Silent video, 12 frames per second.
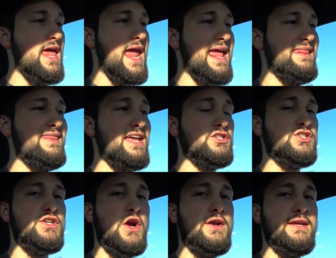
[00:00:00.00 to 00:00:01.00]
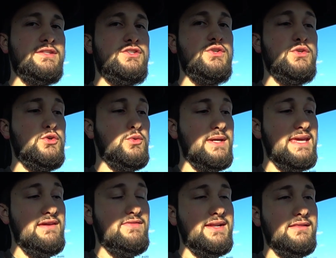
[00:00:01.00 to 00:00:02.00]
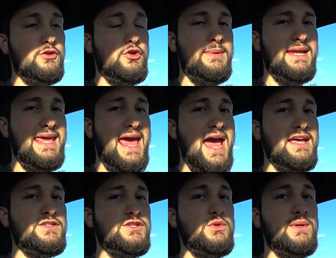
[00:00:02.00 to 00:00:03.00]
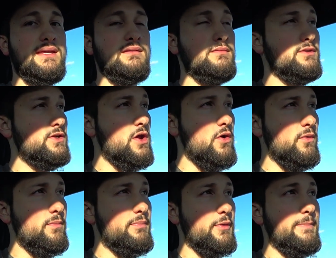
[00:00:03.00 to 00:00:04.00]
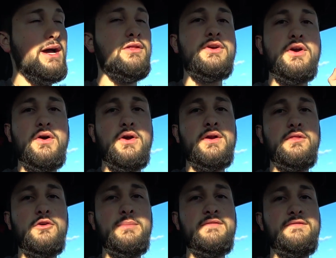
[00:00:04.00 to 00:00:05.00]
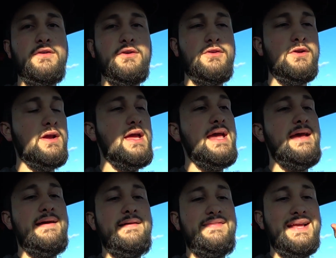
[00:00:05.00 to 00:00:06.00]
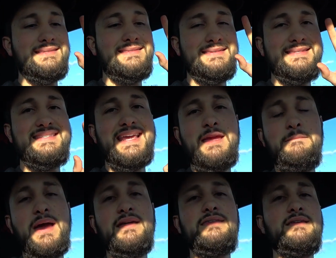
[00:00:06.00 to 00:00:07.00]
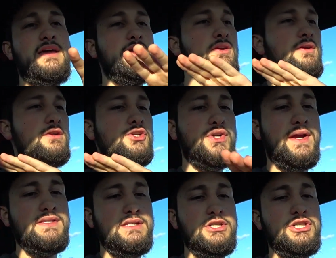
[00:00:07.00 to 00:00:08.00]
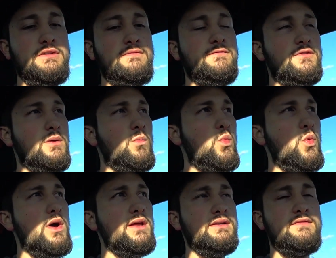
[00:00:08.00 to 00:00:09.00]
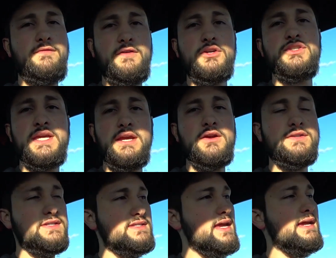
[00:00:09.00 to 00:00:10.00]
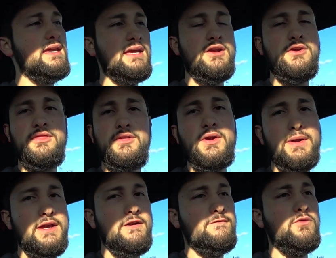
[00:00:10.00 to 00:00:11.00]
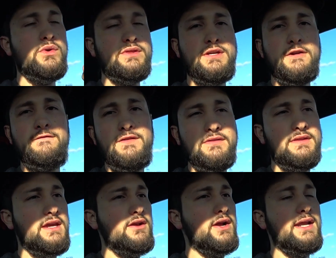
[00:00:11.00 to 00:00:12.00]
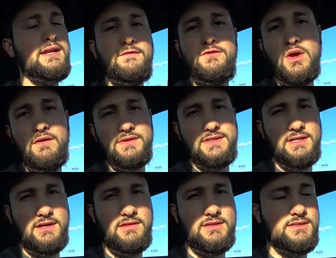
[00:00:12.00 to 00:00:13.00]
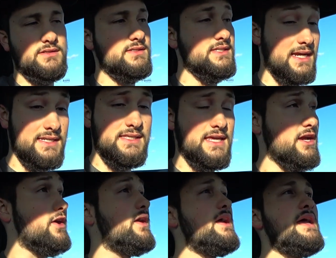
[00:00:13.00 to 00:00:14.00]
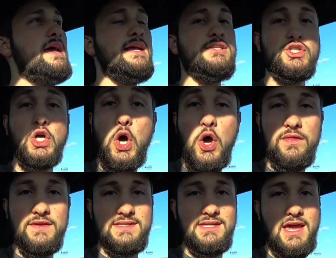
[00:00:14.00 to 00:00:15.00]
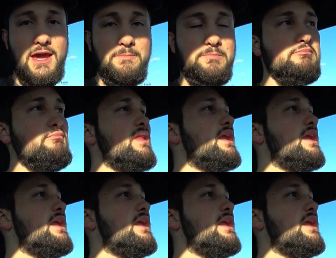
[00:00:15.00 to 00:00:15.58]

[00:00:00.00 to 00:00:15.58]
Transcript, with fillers: and then starting to give it a little bit of gas to, in, you know, propel the car a little bit further, that's the same method that you're going to transition from one first gear to second gear, third gear, fourth gear, fifth gear, and if you have a sixth sixth gear, it's all the same.